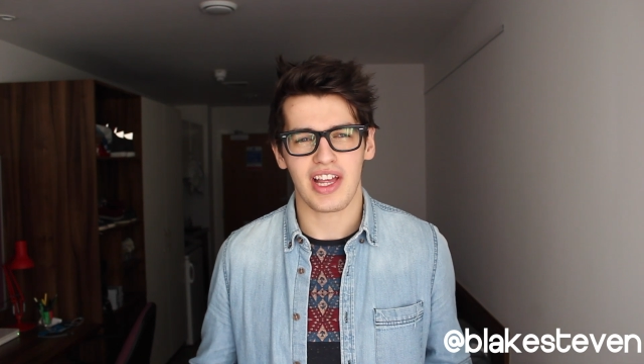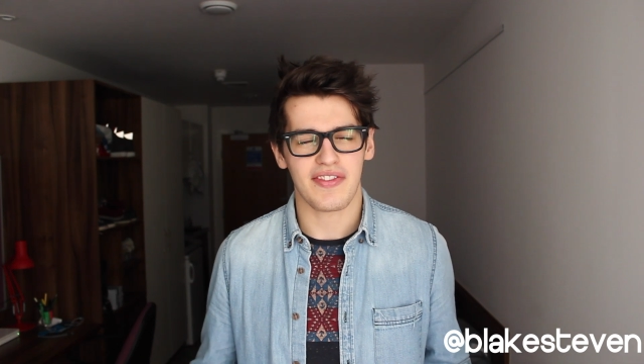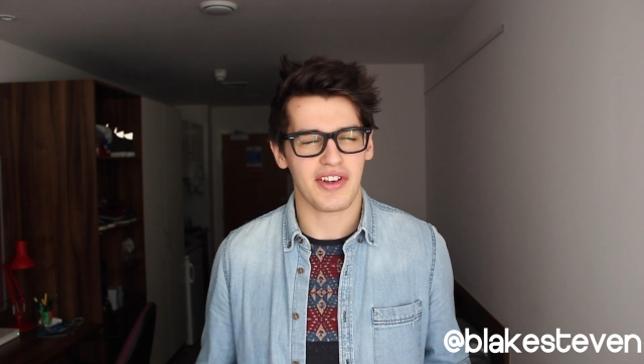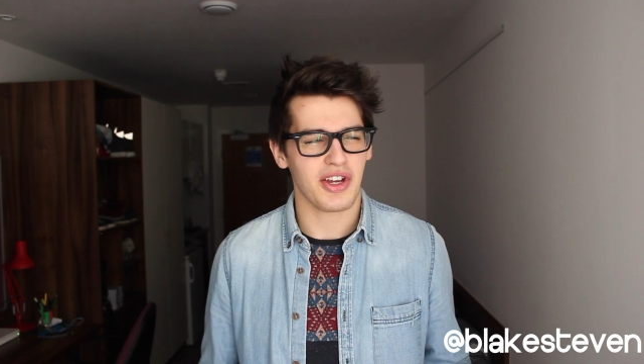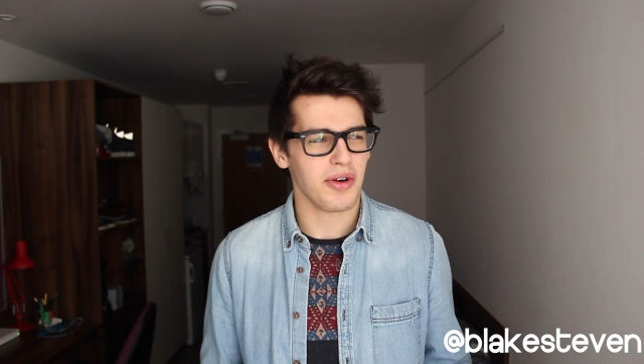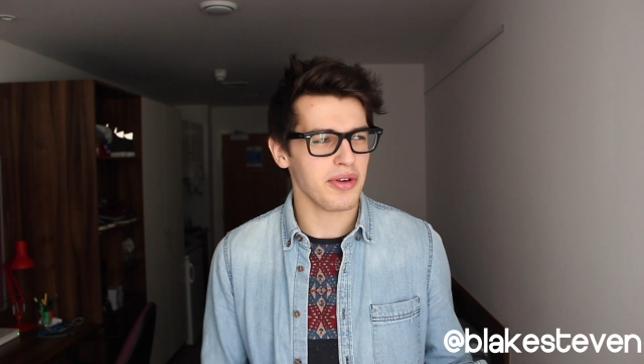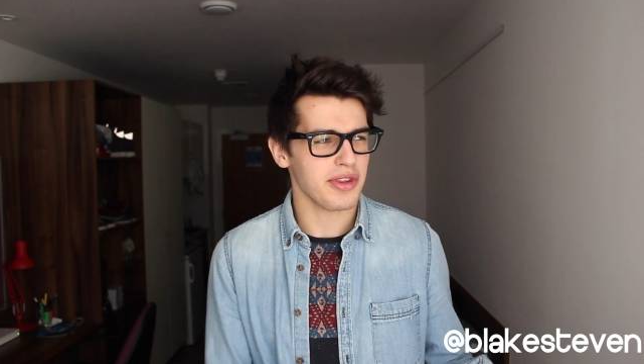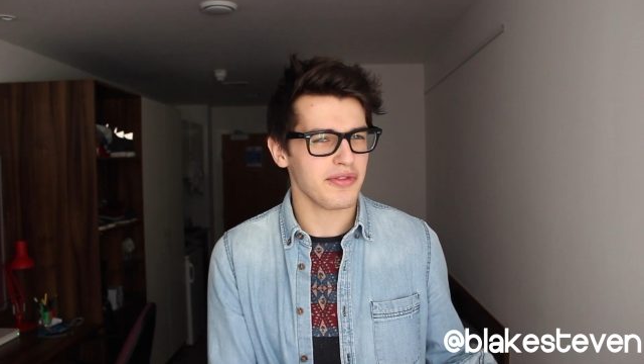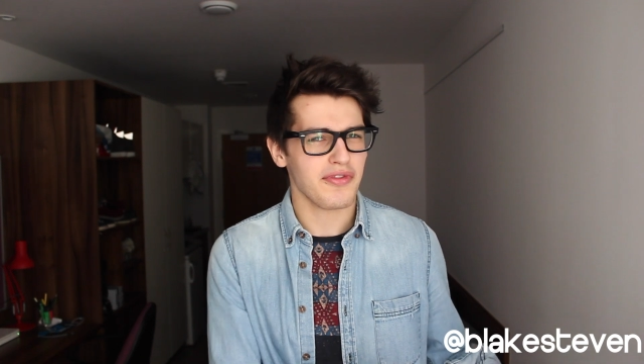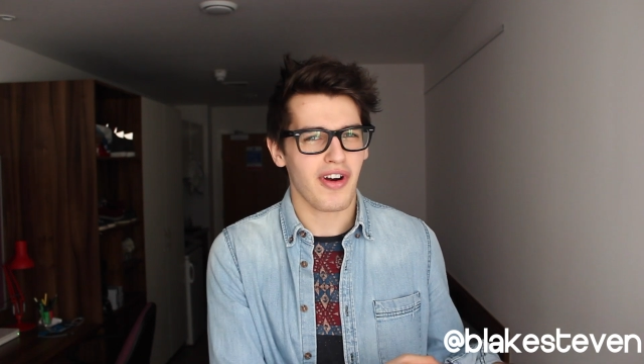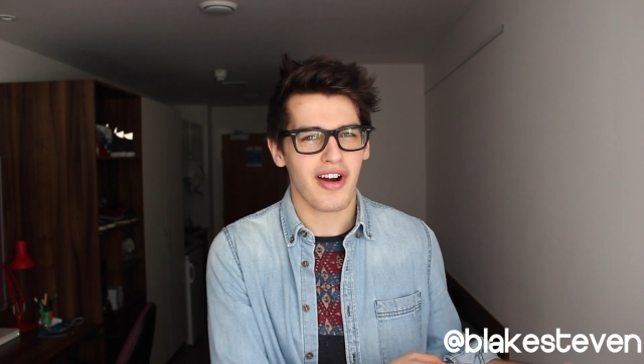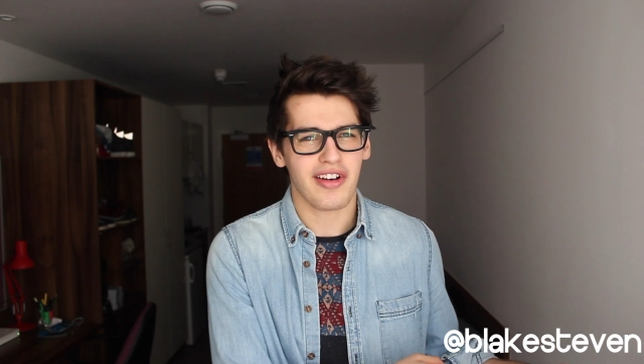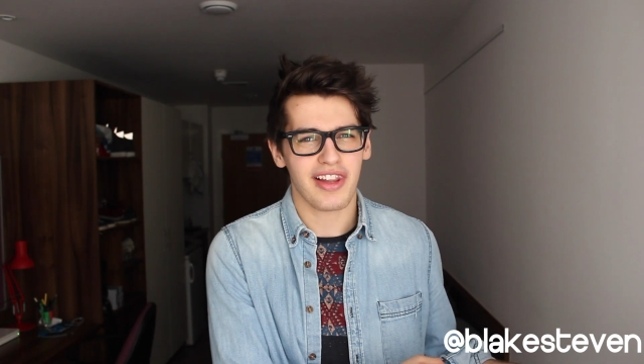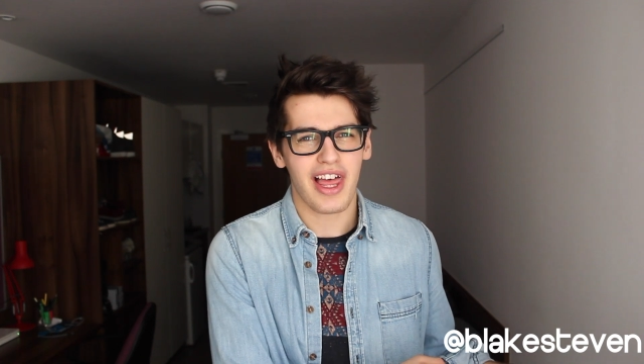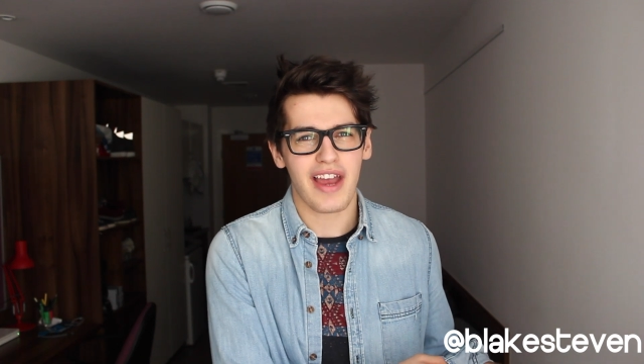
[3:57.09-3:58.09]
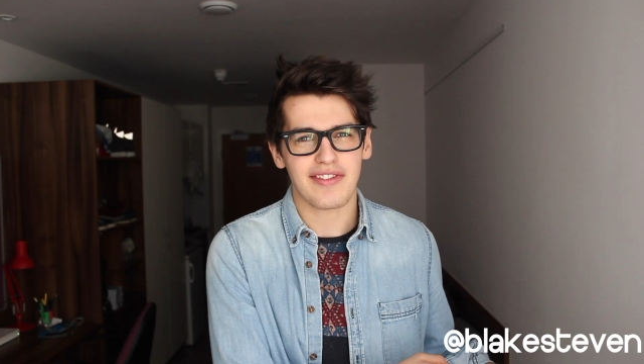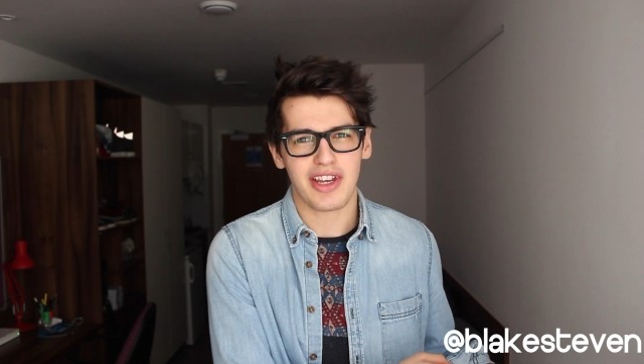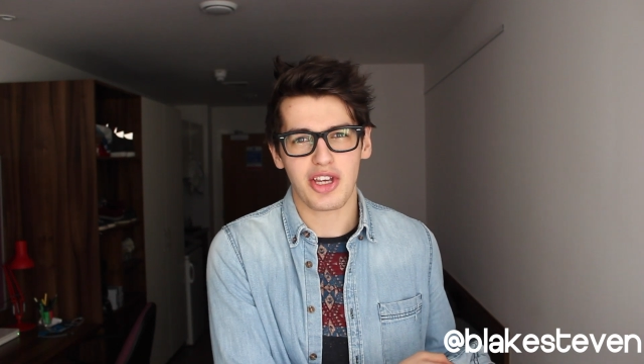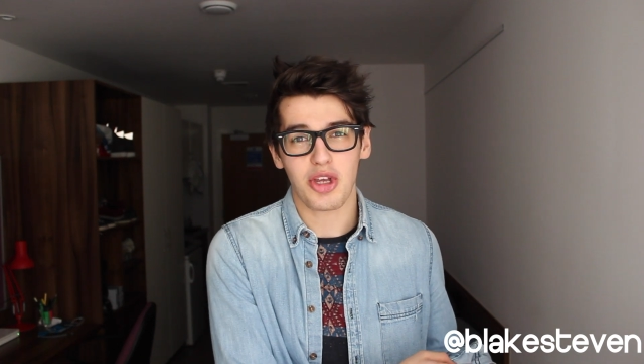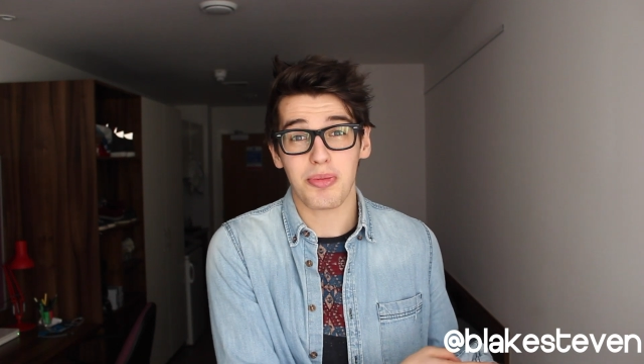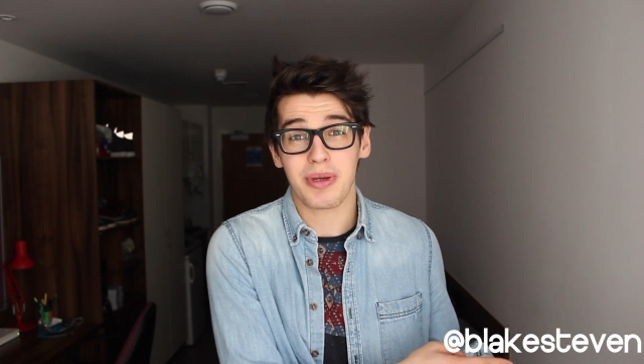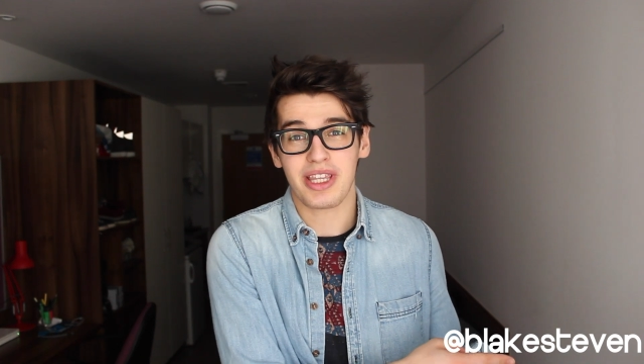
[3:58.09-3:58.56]
If I go to the far
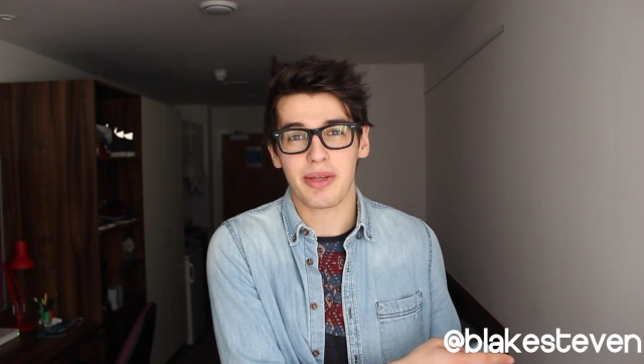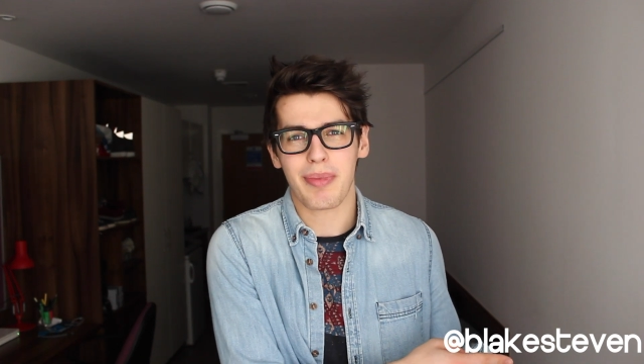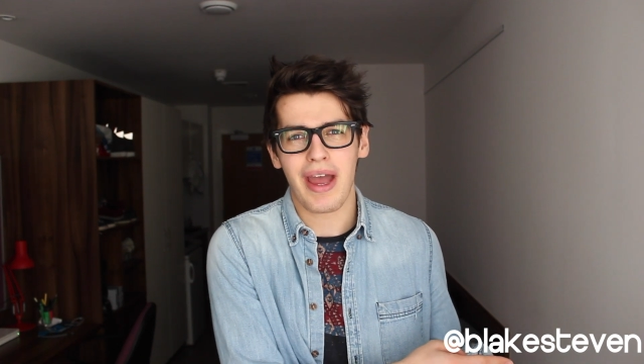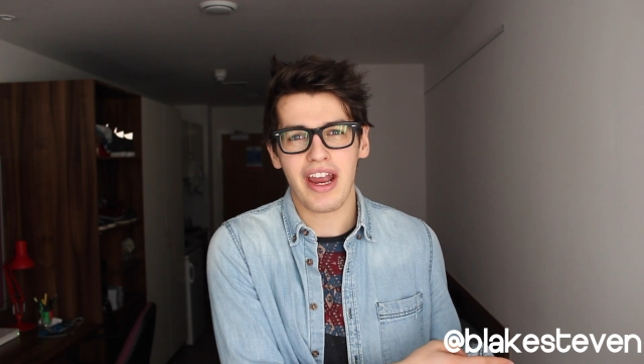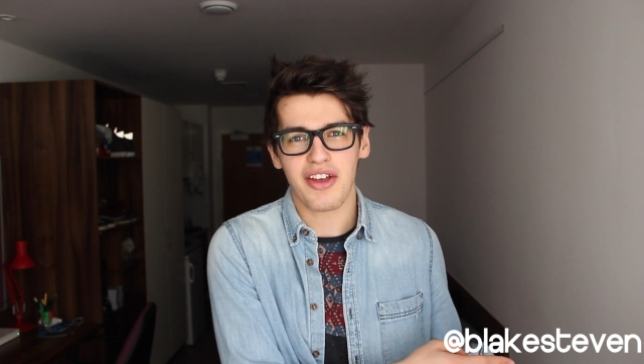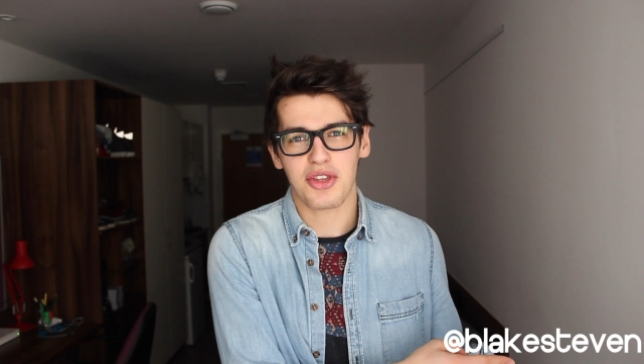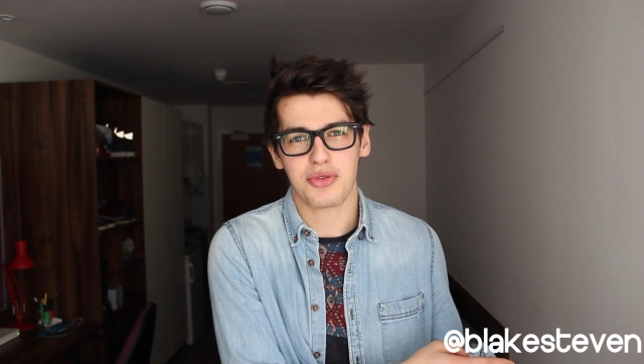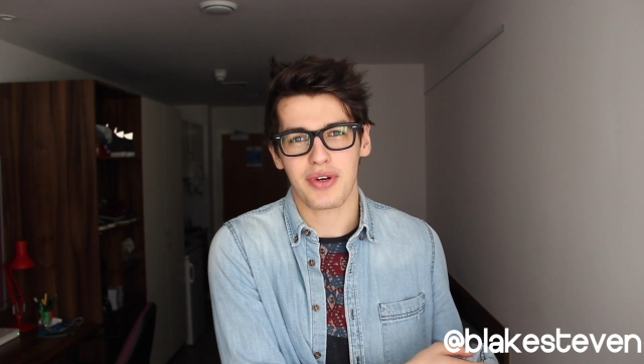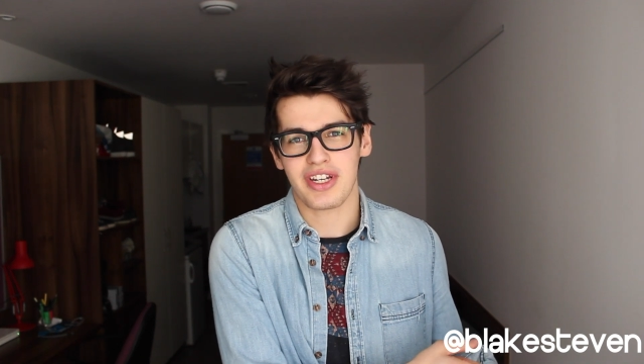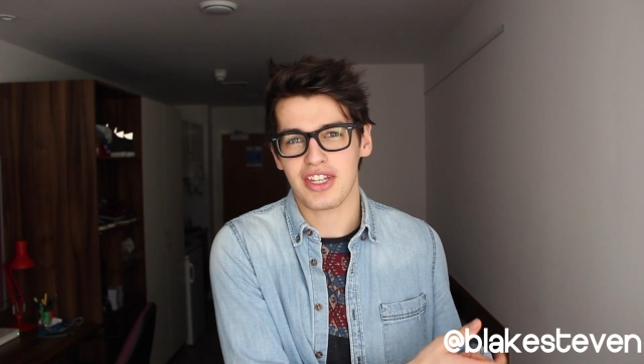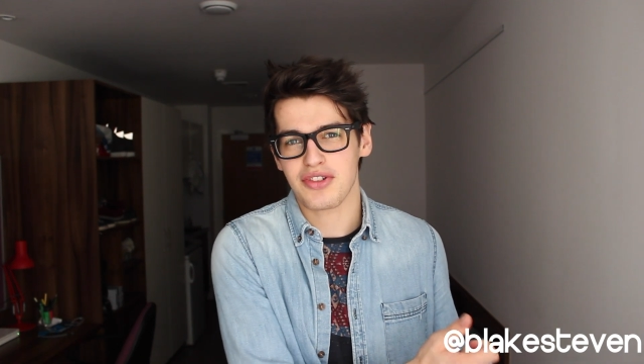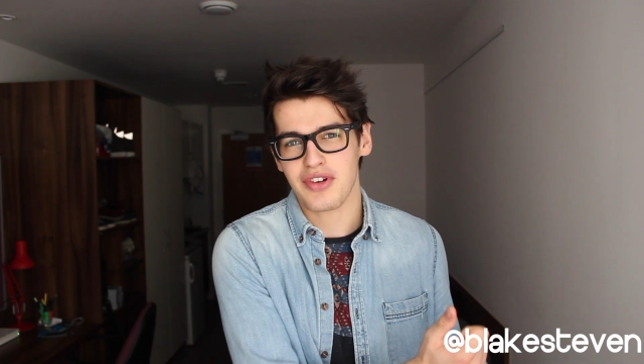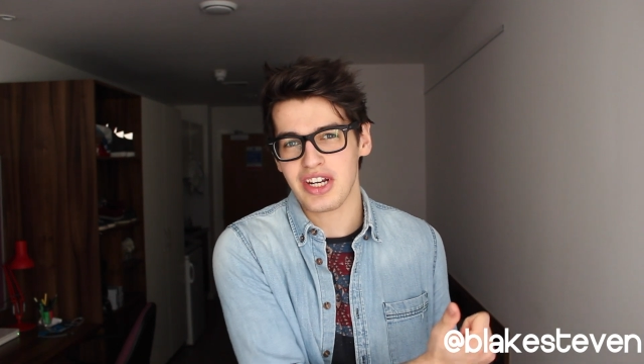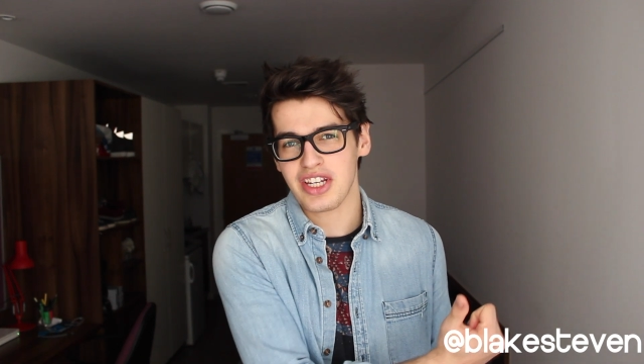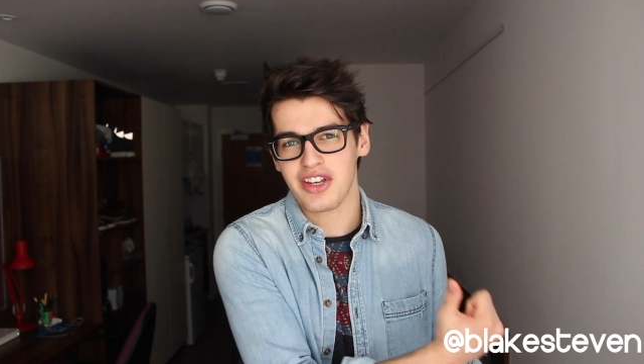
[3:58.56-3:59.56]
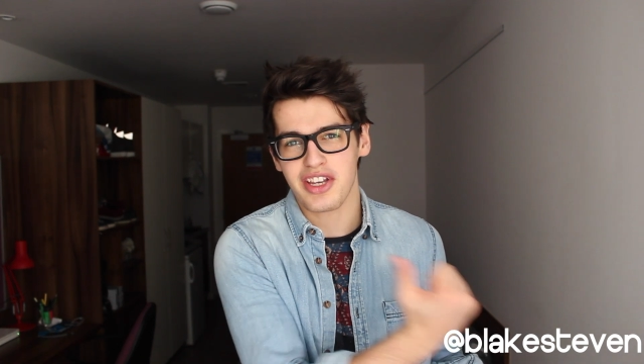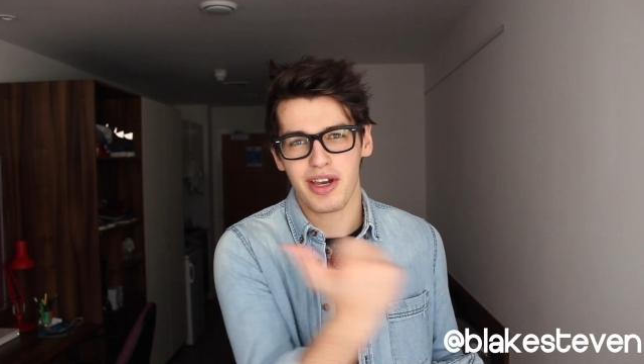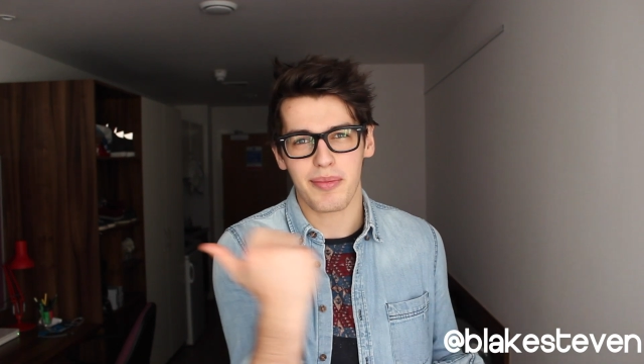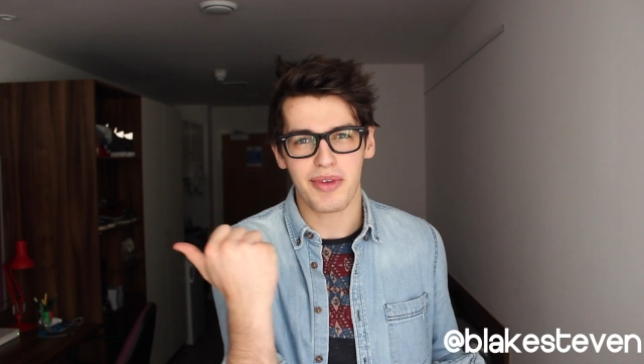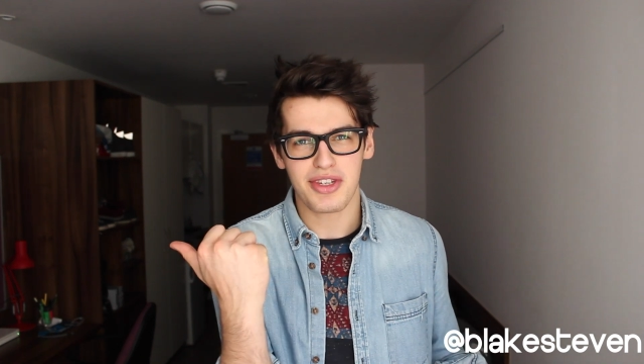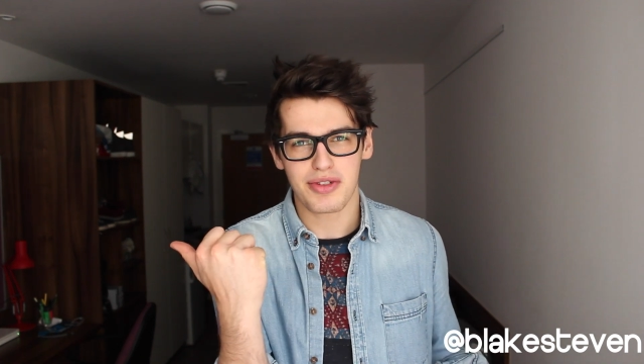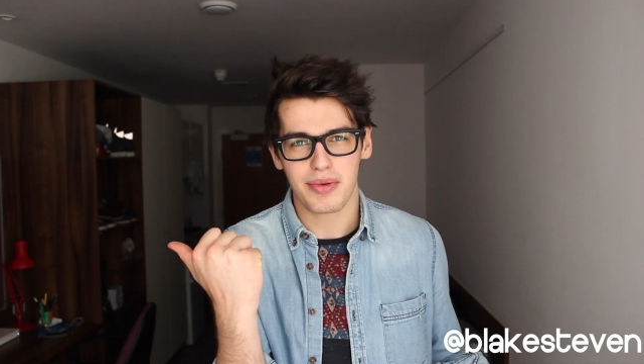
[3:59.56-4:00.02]
left, I could be at the back of the train could
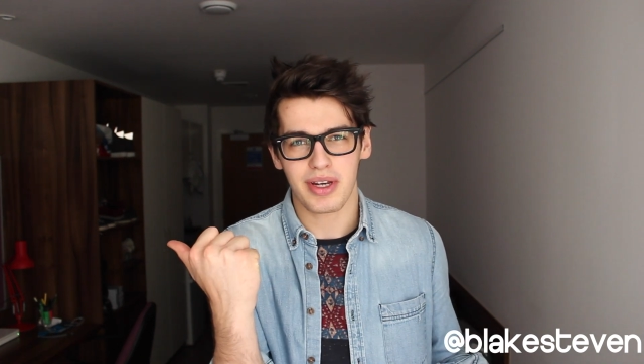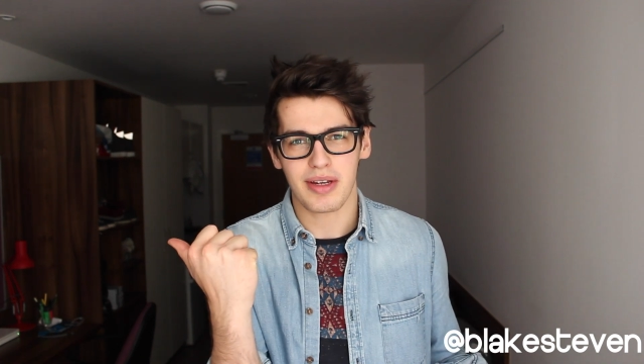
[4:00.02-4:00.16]
come this